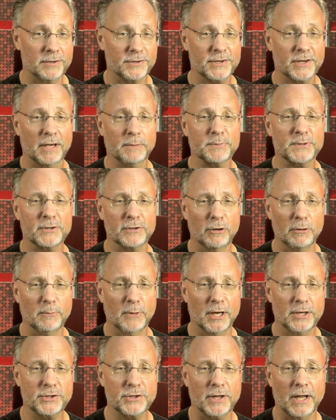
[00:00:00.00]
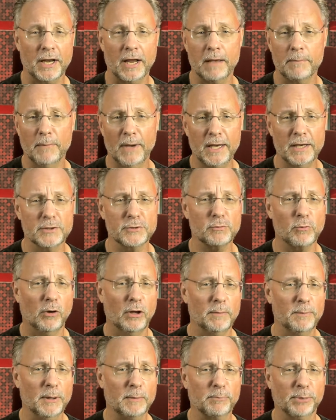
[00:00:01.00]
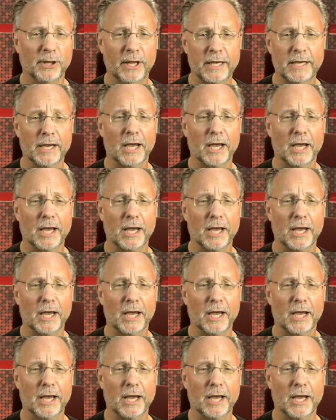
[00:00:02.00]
skip so much that I may as well have been playing